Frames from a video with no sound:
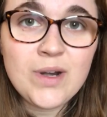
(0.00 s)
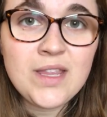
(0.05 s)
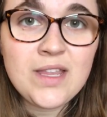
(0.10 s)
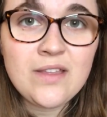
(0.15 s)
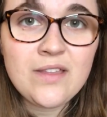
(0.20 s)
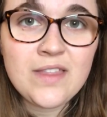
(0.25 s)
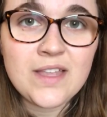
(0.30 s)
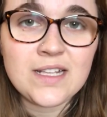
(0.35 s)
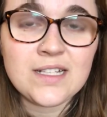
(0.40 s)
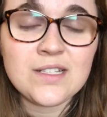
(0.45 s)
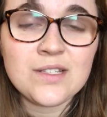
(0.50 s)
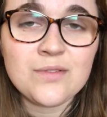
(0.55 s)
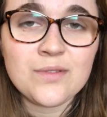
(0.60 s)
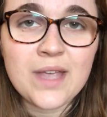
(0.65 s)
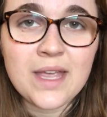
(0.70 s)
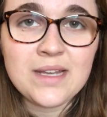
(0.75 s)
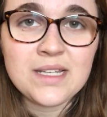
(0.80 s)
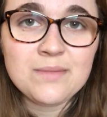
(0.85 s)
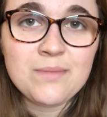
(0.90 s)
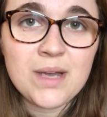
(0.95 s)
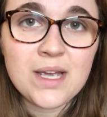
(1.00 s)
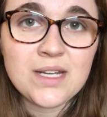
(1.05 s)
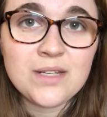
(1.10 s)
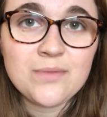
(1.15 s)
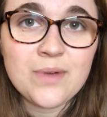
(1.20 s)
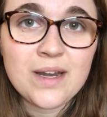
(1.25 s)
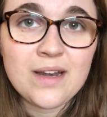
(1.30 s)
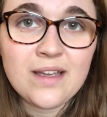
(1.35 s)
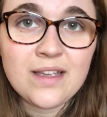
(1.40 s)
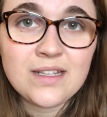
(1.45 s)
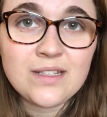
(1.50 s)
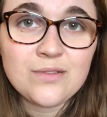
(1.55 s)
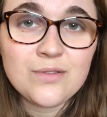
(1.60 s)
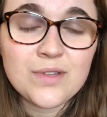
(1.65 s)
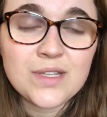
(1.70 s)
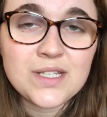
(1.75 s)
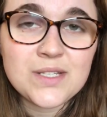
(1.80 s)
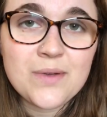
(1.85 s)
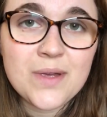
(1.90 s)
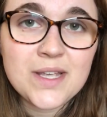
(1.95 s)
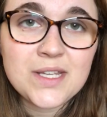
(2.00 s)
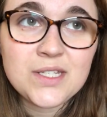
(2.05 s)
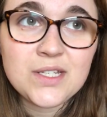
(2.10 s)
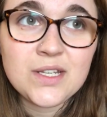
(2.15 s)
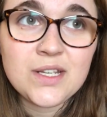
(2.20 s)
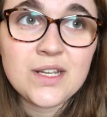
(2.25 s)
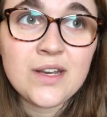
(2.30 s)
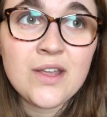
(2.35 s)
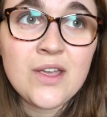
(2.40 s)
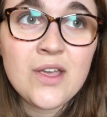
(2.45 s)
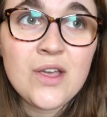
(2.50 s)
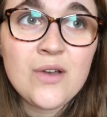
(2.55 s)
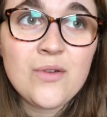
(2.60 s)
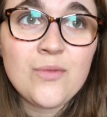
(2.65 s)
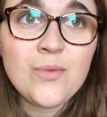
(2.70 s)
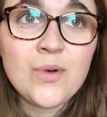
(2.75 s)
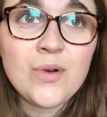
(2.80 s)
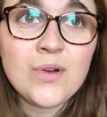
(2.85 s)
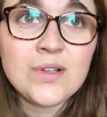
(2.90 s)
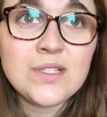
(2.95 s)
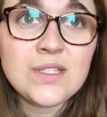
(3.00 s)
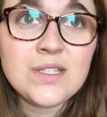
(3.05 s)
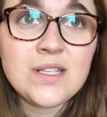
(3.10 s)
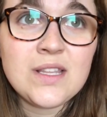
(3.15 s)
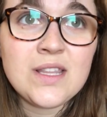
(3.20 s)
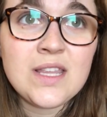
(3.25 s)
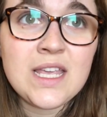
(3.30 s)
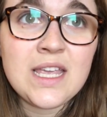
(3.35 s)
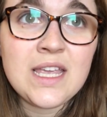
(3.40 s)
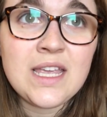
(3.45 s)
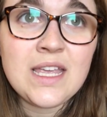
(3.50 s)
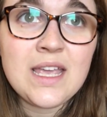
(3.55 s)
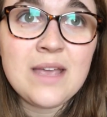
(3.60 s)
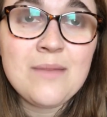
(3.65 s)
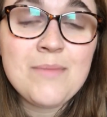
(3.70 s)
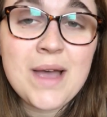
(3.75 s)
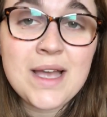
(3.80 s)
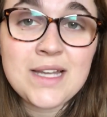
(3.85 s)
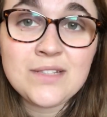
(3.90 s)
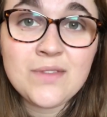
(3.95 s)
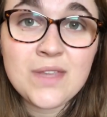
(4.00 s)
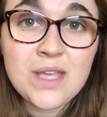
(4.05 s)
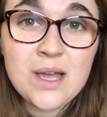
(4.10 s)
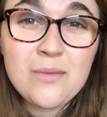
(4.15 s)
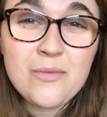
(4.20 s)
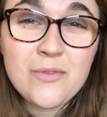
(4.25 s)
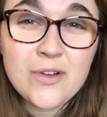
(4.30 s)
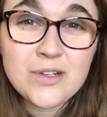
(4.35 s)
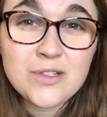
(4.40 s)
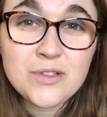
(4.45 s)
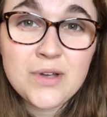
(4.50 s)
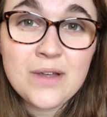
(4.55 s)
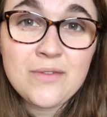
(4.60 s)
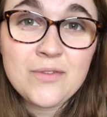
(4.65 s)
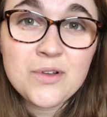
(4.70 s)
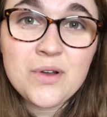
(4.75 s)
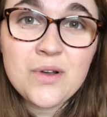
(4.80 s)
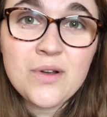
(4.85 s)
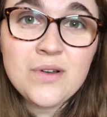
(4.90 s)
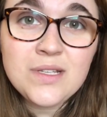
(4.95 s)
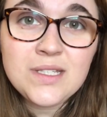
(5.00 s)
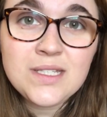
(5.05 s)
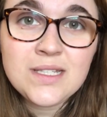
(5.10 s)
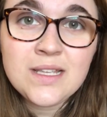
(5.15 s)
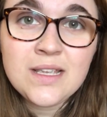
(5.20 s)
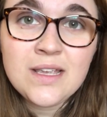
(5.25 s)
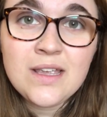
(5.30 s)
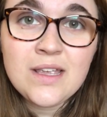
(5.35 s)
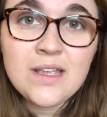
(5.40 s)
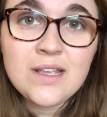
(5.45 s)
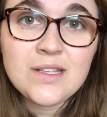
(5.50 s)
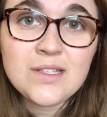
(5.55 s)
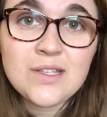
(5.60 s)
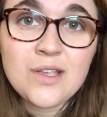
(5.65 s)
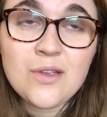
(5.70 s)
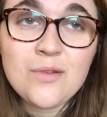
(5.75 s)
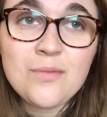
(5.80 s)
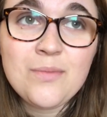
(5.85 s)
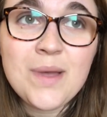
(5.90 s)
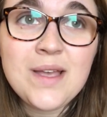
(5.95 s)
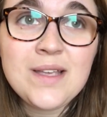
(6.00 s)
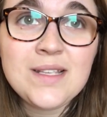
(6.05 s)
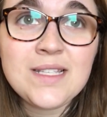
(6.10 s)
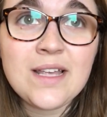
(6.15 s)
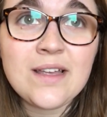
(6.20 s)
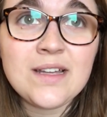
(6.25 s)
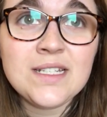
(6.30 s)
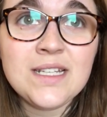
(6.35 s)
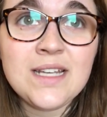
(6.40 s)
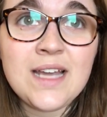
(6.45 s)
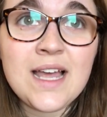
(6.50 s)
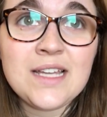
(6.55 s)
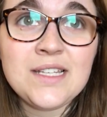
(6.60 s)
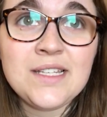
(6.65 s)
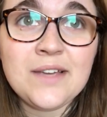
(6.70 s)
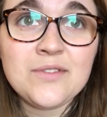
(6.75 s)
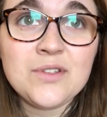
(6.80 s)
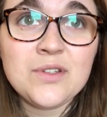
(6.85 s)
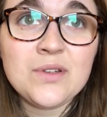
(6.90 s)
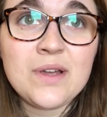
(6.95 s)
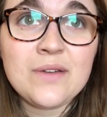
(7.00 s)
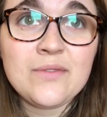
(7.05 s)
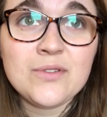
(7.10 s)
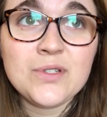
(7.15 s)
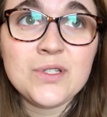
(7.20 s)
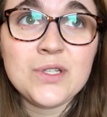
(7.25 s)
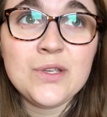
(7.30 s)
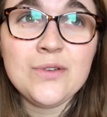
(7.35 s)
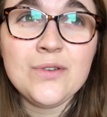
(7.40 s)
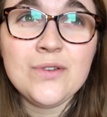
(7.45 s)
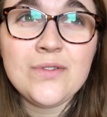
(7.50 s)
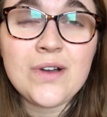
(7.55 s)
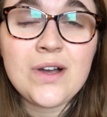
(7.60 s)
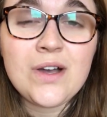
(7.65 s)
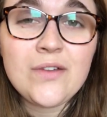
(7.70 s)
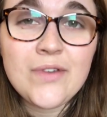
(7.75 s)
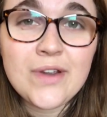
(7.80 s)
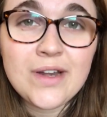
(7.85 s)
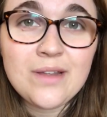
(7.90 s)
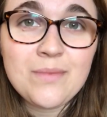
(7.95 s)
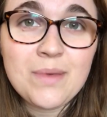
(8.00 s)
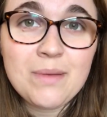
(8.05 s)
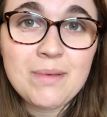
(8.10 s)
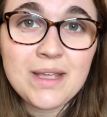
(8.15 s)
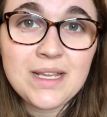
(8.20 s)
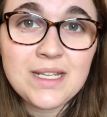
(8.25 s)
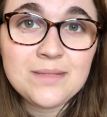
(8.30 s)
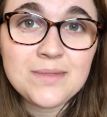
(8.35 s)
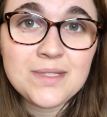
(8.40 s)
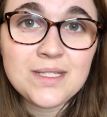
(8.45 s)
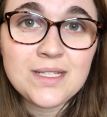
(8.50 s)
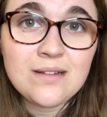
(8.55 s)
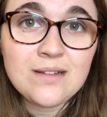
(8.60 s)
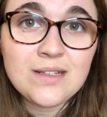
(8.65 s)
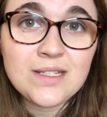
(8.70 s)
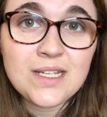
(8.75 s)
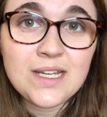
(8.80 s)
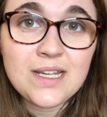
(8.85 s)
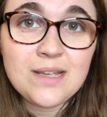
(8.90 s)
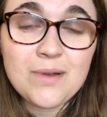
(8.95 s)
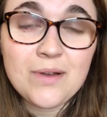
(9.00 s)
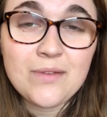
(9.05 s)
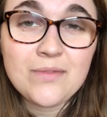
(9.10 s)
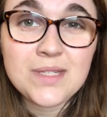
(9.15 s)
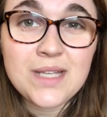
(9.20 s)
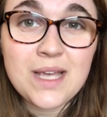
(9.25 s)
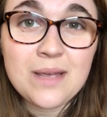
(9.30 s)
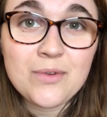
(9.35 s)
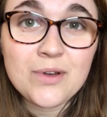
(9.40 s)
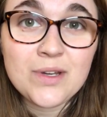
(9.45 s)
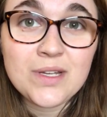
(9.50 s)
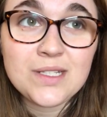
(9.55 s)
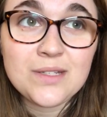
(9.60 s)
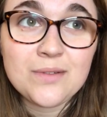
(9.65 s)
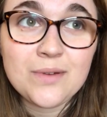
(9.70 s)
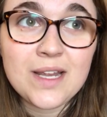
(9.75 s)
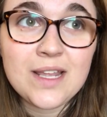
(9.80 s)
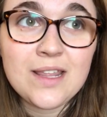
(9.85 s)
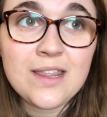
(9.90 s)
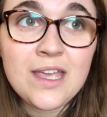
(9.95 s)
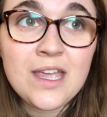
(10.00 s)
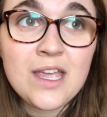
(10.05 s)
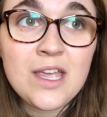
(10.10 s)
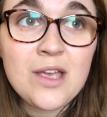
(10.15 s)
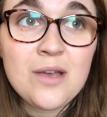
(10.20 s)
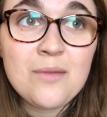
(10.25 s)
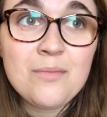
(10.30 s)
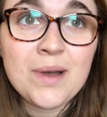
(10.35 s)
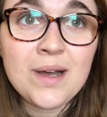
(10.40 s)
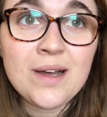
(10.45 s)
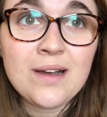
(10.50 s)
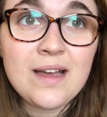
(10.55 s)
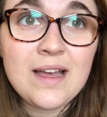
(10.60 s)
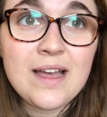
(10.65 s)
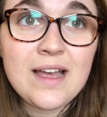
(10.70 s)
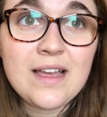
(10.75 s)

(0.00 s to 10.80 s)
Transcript: of the other things that sort of came to mind when I saw this question was the impact of the upfront travel costs. So personally, I didn't actually have to travel too far for any of my placements last year, apart from to Aberystwyth, but